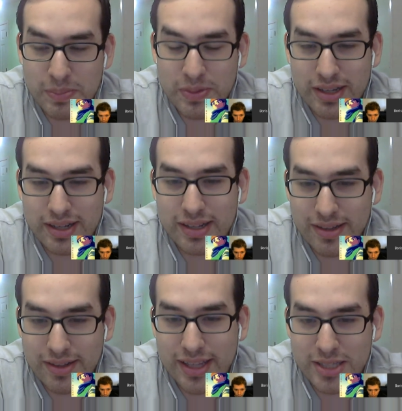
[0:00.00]
but
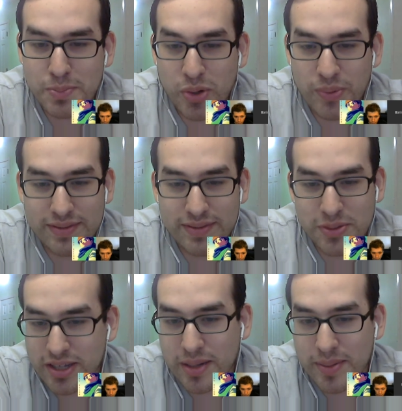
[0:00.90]
at this point we have
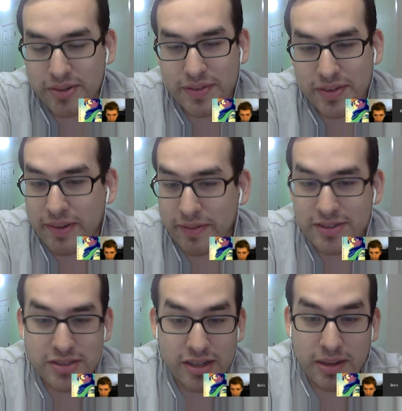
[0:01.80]
so many comic relief characters. We have
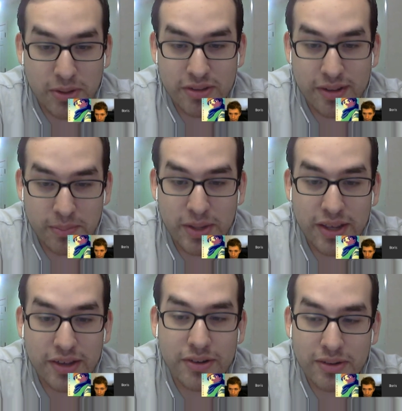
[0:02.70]
just got
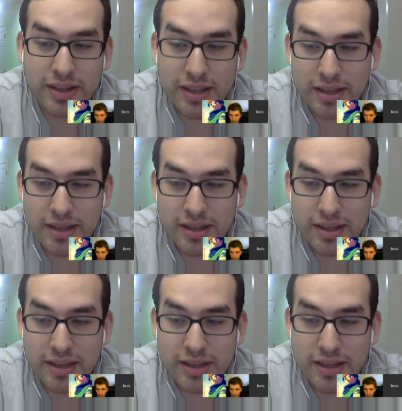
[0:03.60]
Bartolomeo,